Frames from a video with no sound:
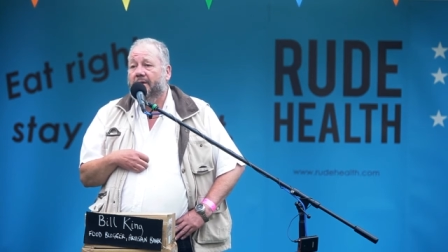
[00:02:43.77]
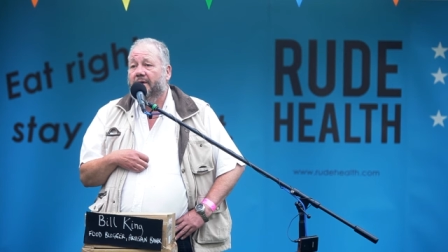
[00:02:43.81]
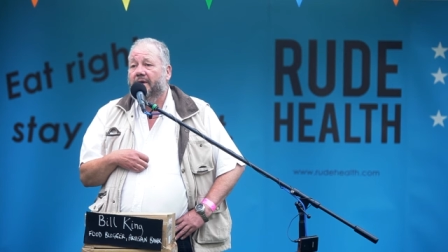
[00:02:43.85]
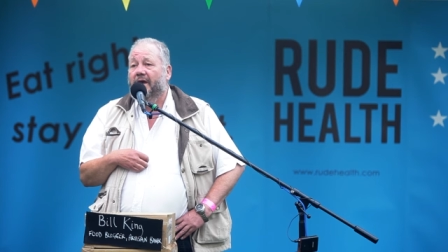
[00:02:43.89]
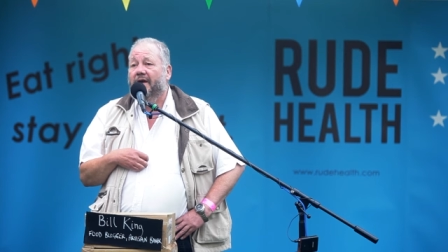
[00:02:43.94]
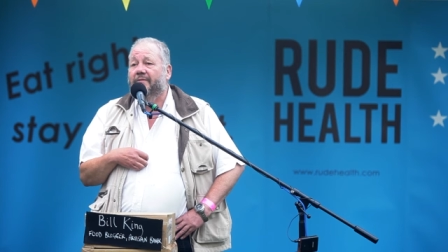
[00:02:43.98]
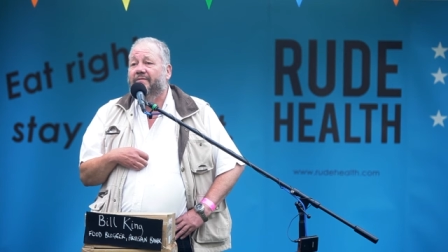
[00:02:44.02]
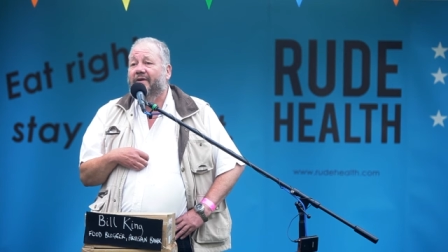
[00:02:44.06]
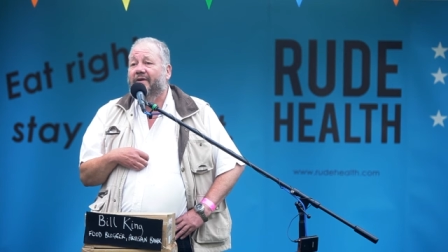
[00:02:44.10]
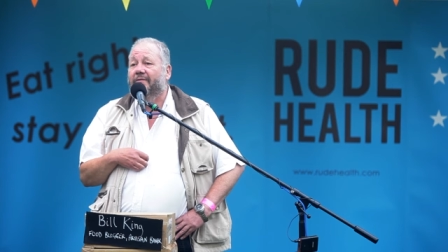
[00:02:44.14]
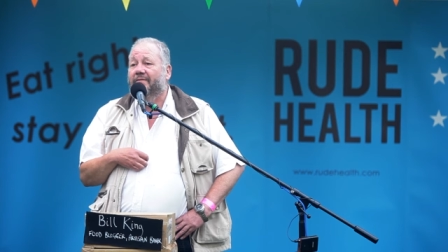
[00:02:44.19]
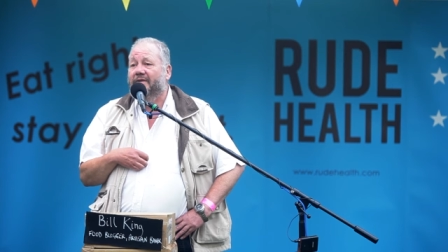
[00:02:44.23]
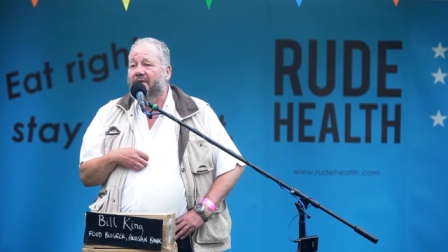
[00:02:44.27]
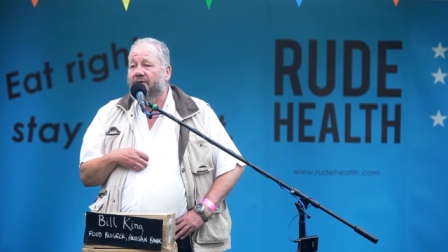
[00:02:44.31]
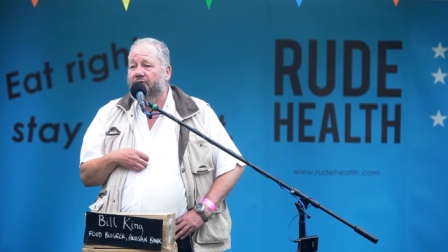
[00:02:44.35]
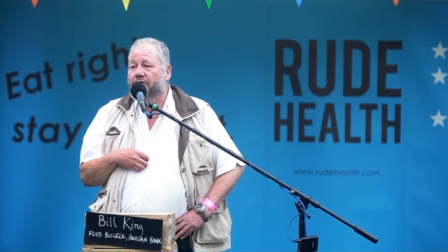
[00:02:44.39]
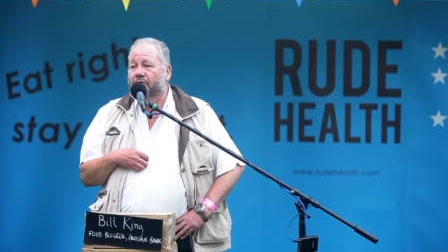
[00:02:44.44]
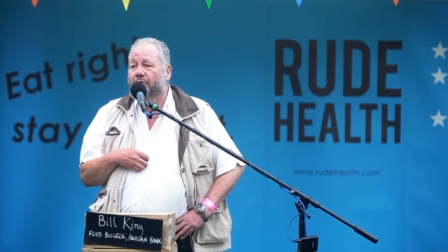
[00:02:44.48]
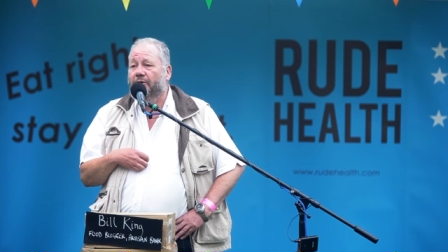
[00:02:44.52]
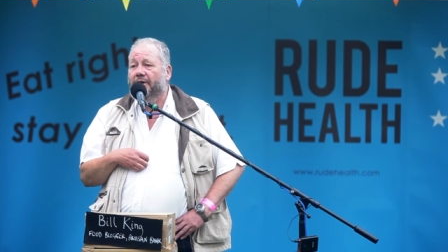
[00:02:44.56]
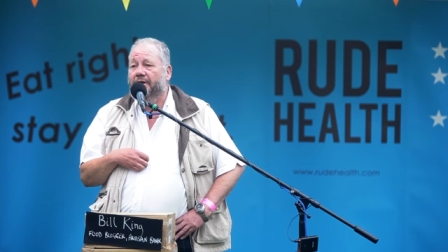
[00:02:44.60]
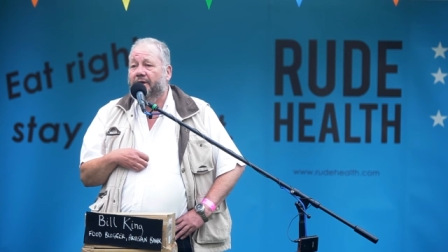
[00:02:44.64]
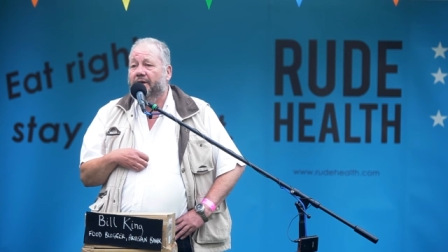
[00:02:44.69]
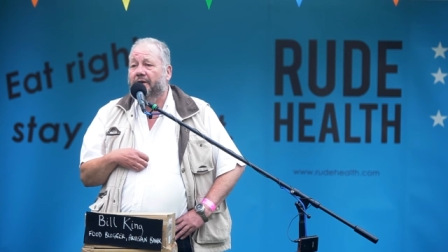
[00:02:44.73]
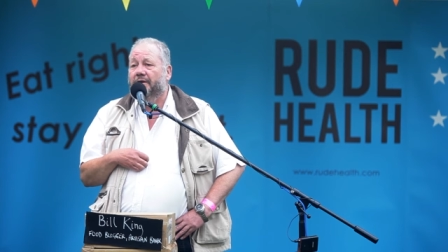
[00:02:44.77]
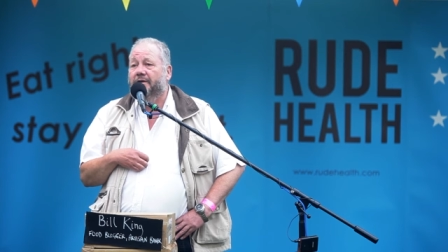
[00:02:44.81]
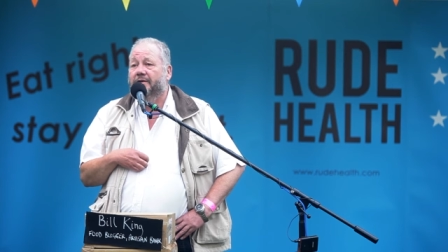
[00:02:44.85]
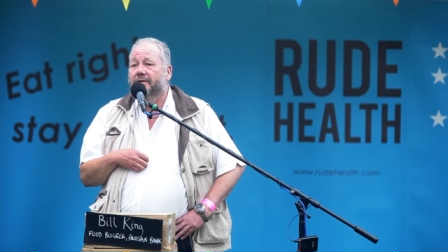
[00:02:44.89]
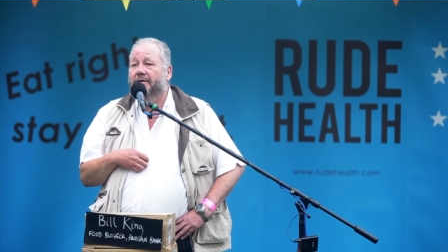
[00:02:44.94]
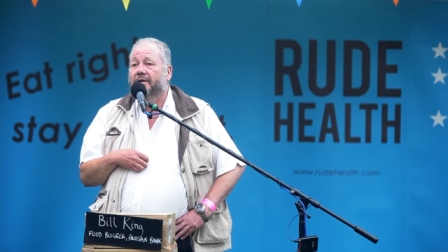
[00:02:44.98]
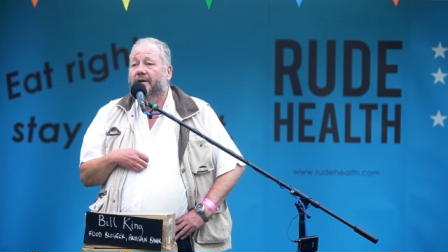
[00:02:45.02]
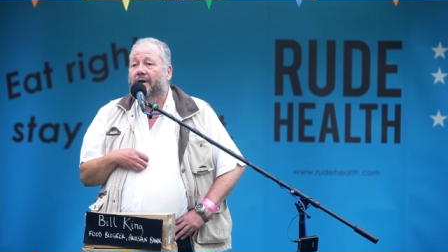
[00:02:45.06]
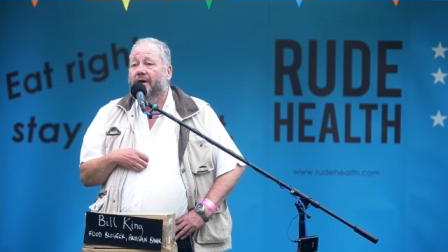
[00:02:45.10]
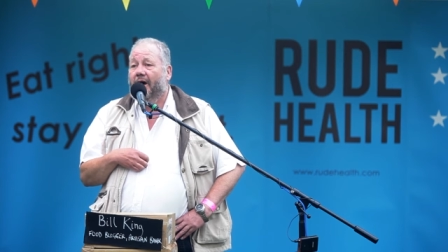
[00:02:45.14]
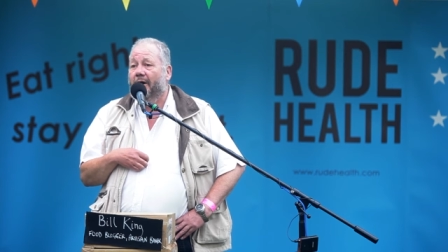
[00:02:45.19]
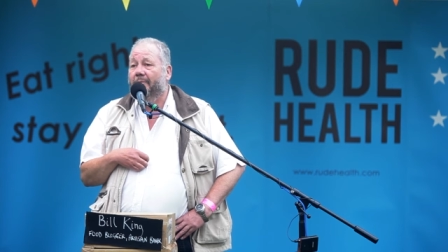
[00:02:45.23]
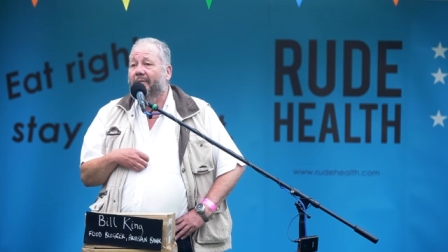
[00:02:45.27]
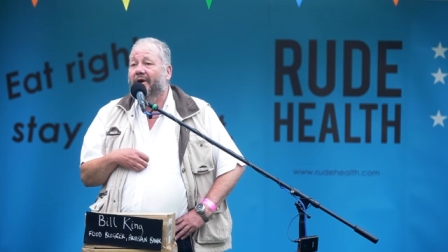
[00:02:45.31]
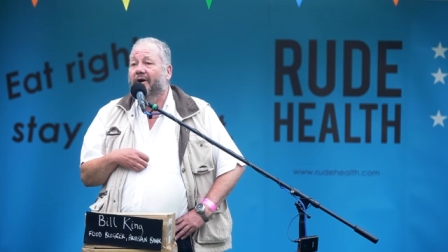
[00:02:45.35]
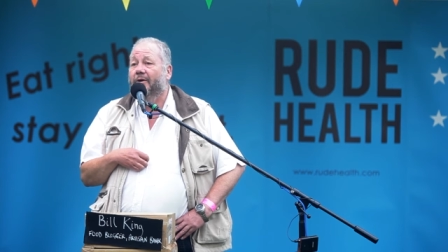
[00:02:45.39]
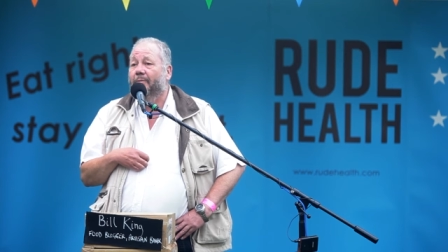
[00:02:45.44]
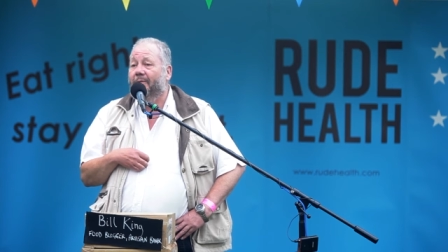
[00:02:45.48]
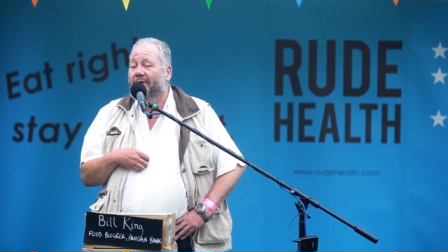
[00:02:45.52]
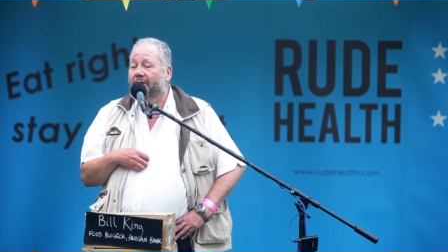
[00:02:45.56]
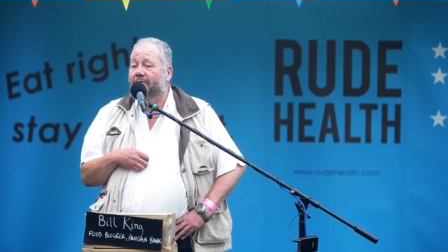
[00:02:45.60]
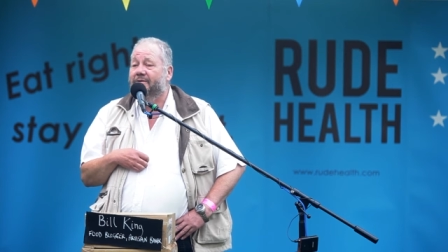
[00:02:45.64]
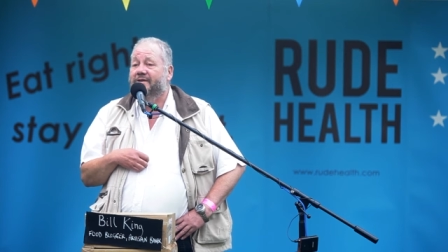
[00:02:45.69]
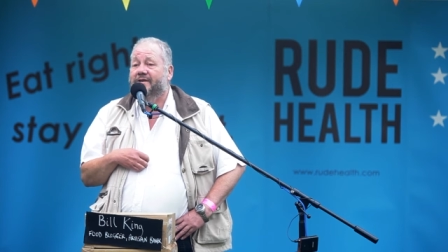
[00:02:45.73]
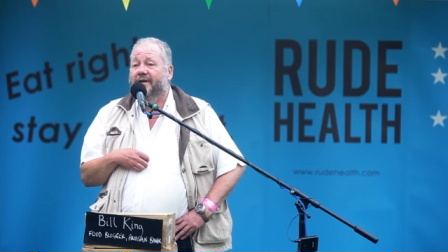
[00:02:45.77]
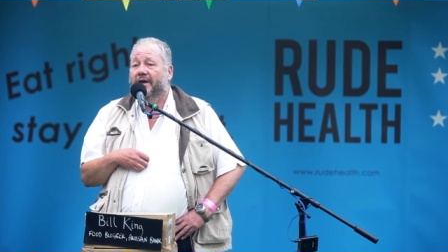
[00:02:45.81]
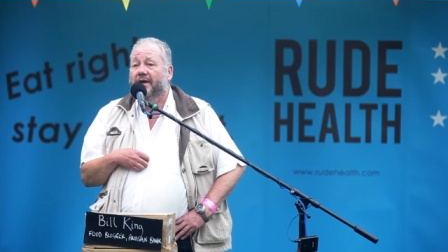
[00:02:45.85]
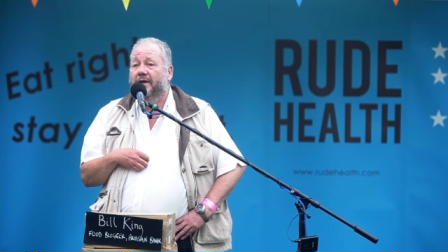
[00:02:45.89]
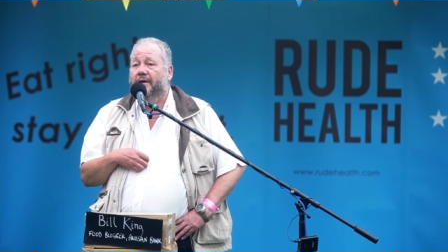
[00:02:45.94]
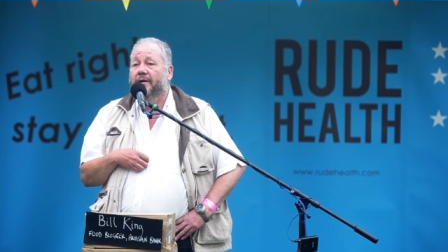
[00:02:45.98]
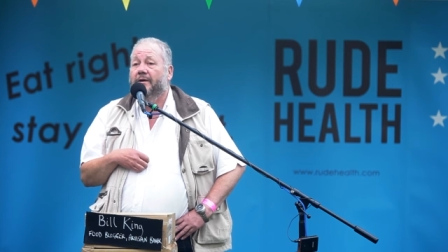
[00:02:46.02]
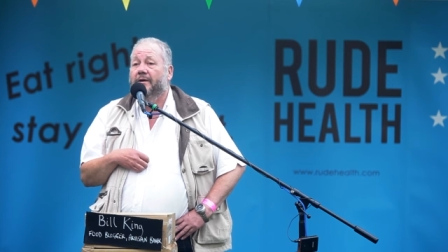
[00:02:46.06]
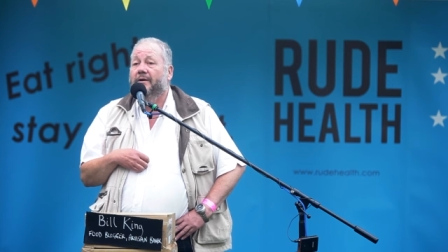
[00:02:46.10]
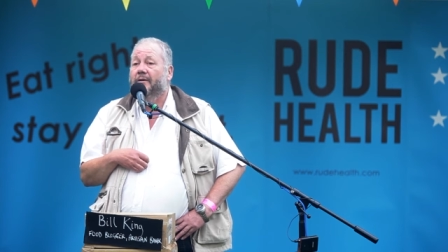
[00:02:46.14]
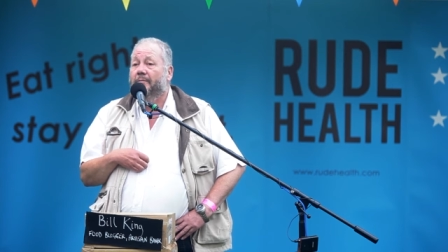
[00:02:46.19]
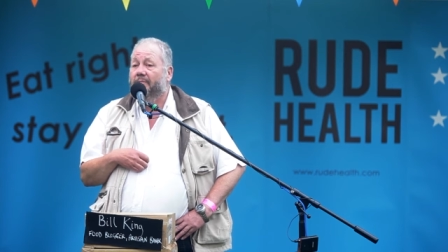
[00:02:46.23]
If I've enjoyed it, I might well say,